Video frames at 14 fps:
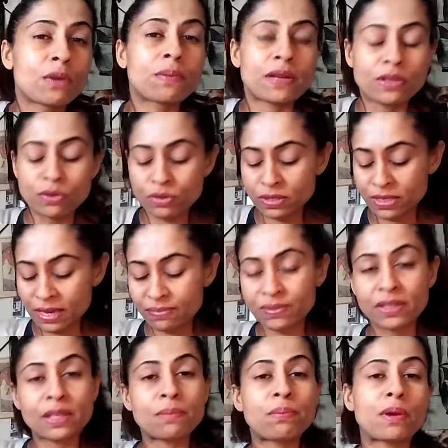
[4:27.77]
but you could
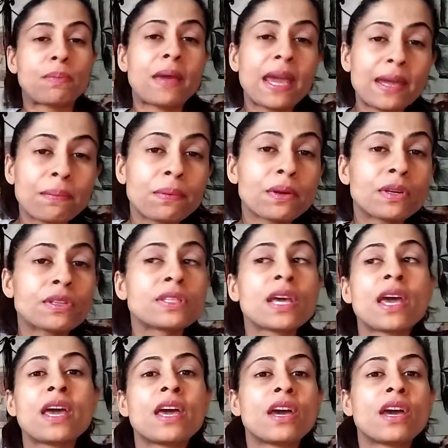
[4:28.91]
definitely put papers.